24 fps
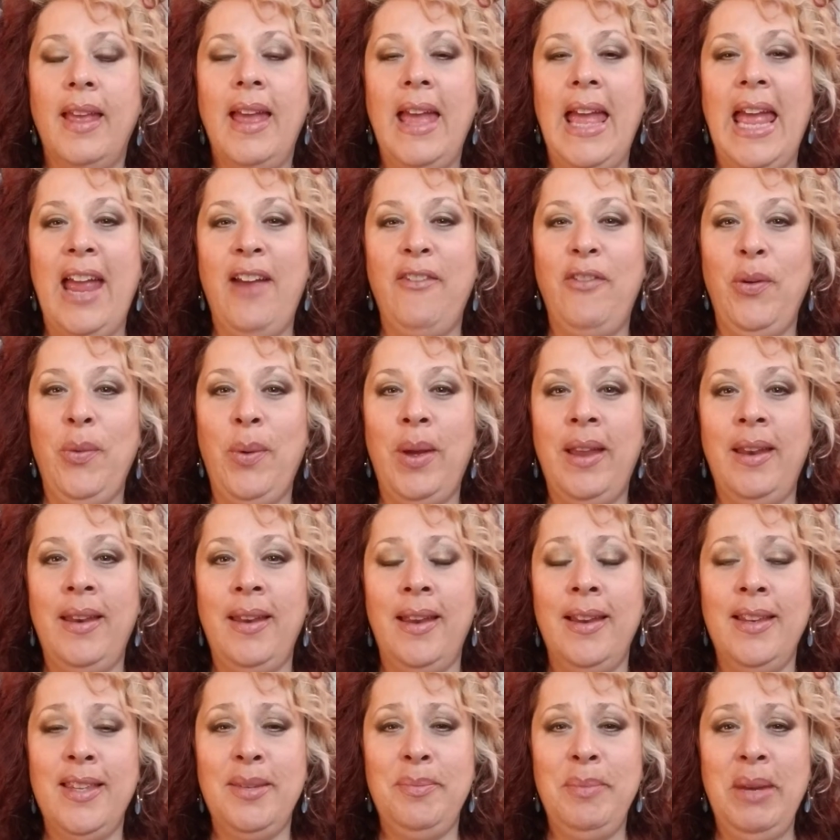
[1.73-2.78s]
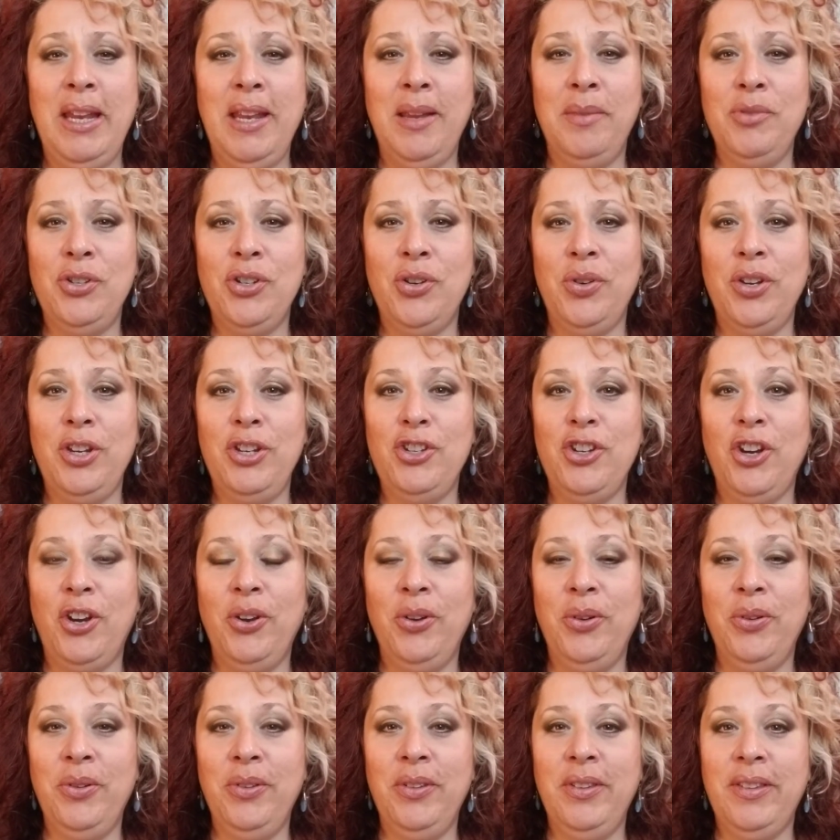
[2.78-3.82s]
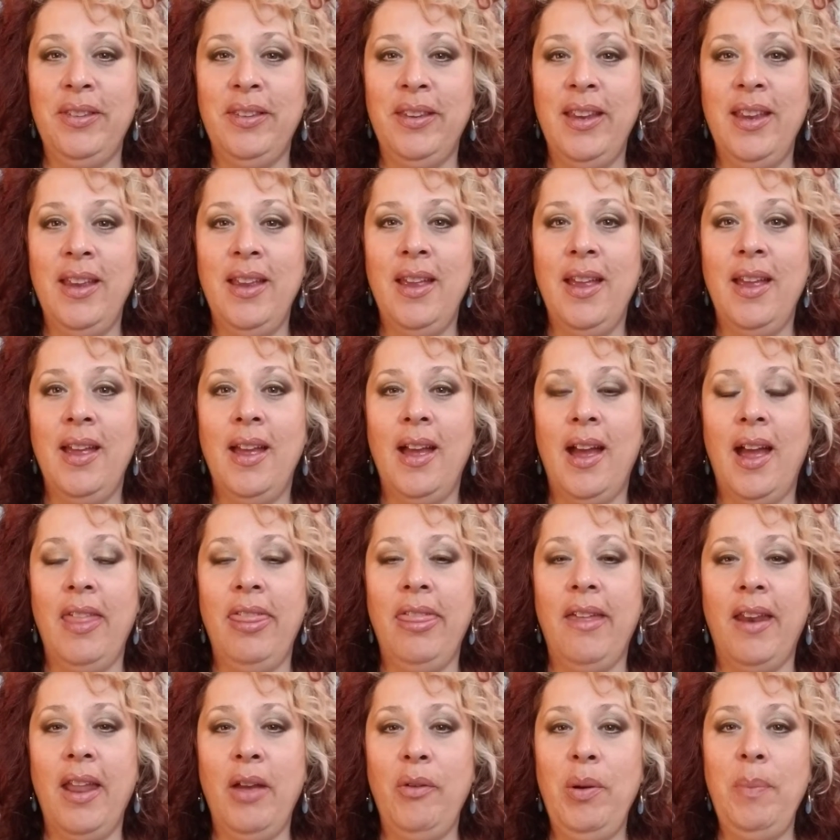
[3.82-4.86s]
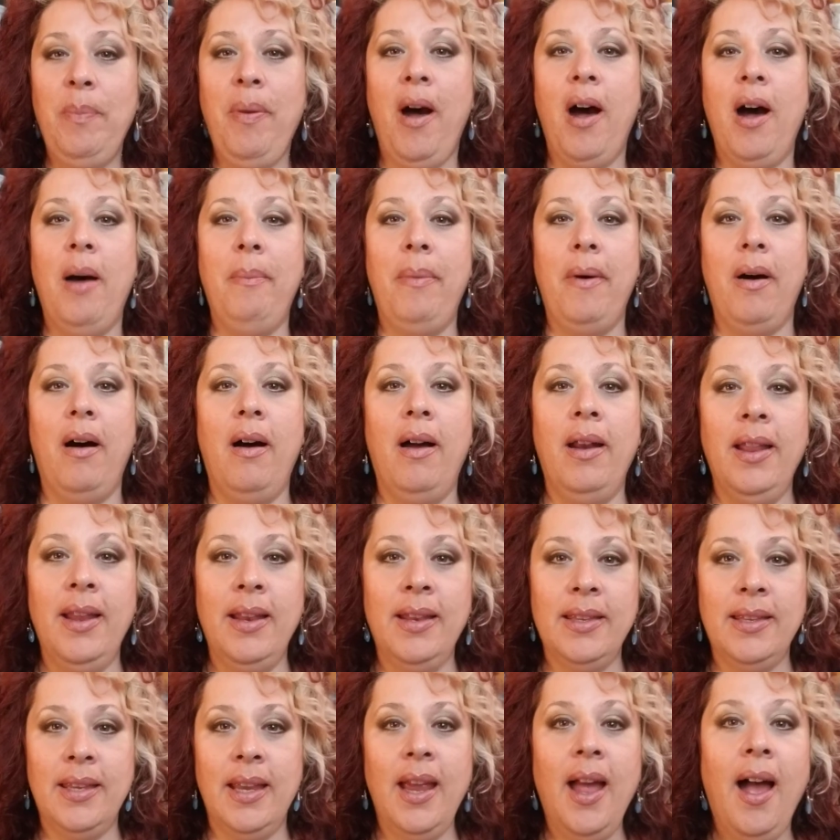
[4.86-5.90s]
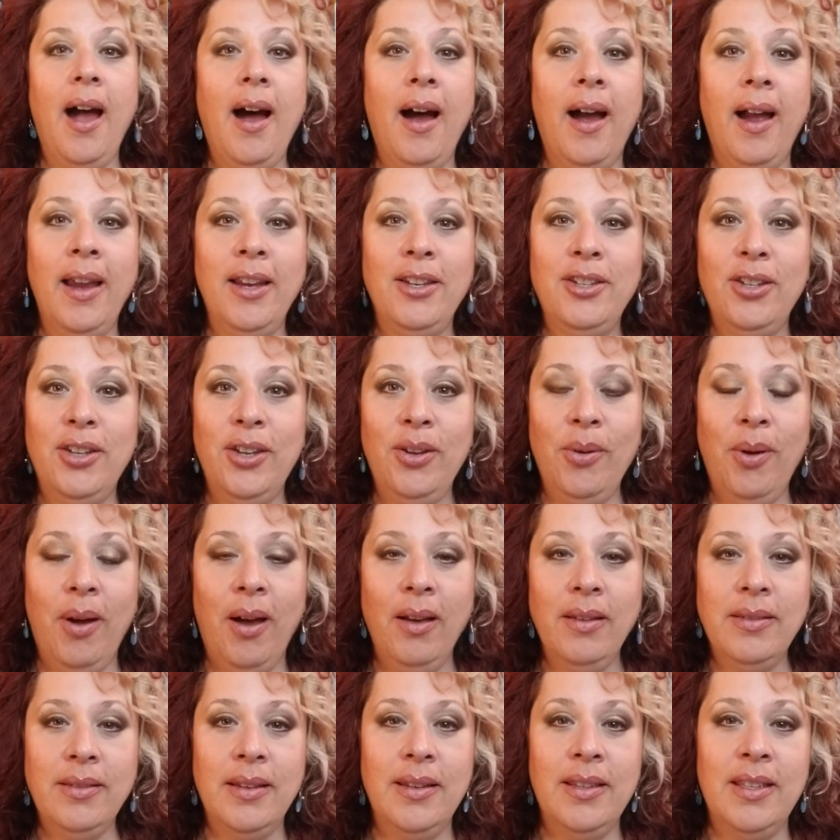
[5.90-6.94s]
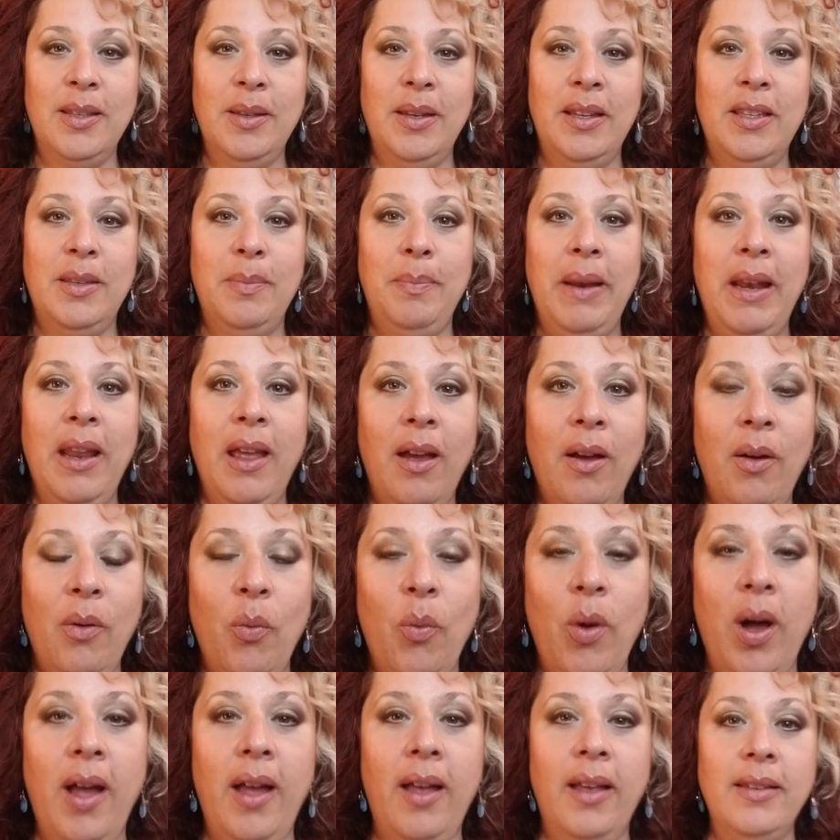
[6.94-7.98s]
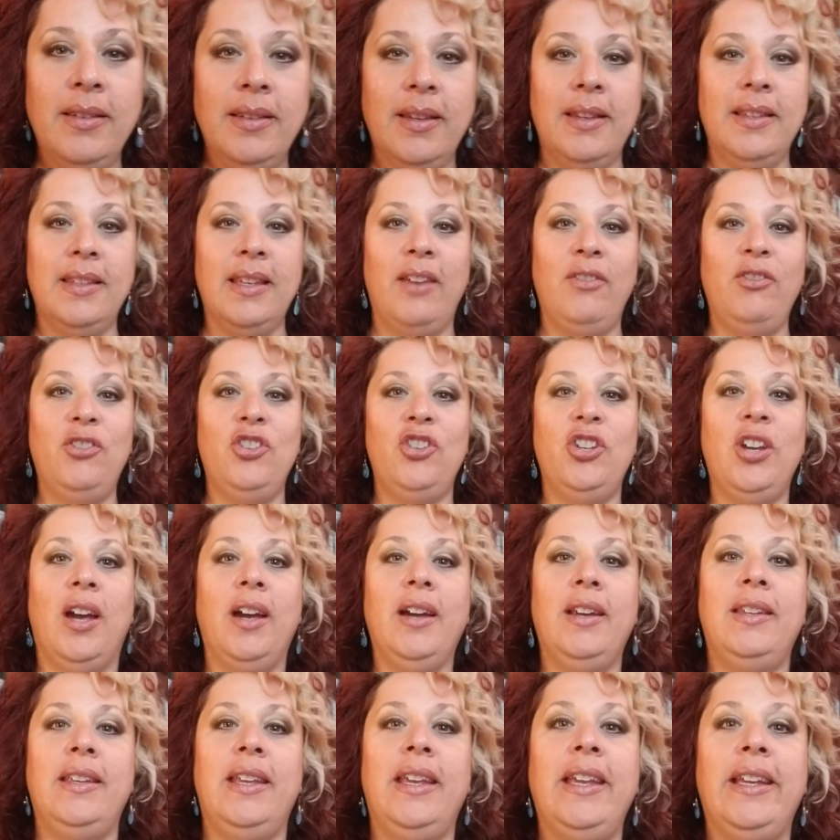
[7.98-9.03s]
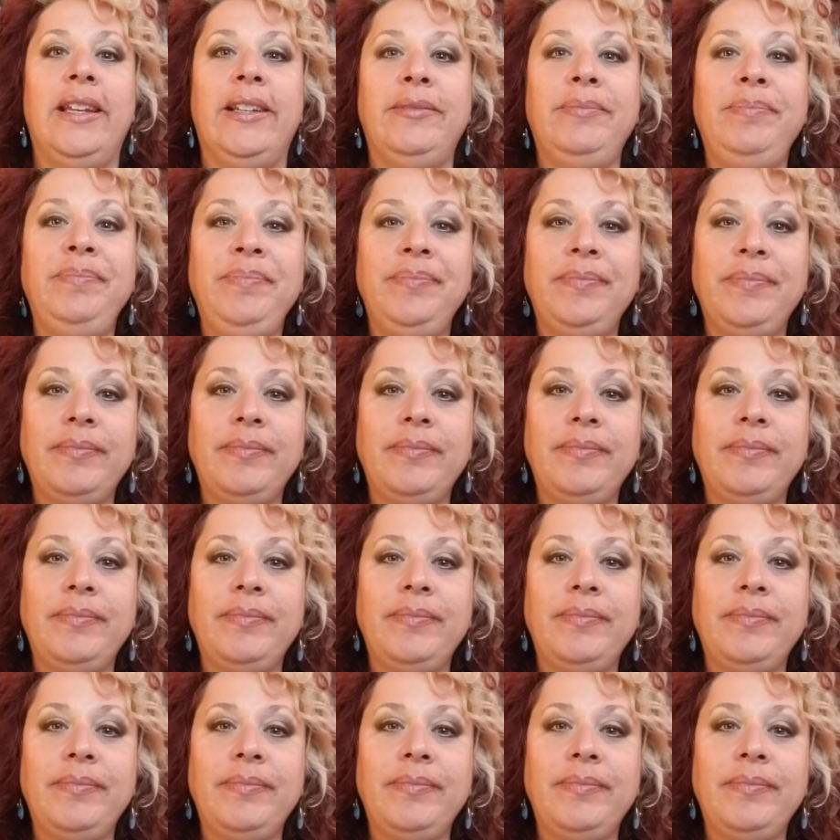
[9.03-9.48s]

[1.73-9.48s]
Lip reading: Hey everyone, it's Medium Jody Jones. I thought I would pop on and say hi to you all since it's been a while since I've checked in.